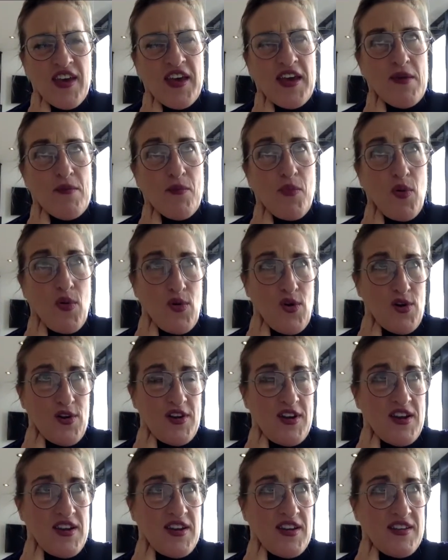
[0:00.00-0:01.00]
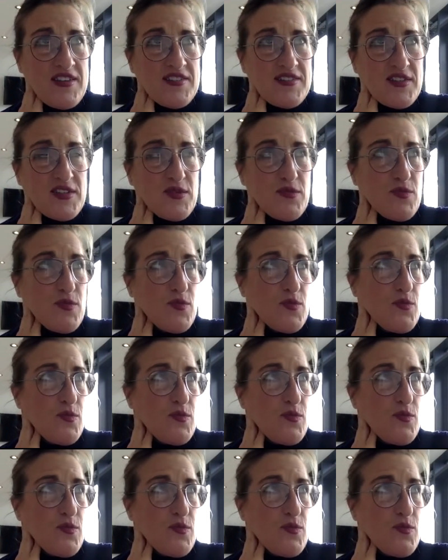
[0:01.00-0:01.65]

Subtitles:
important it is the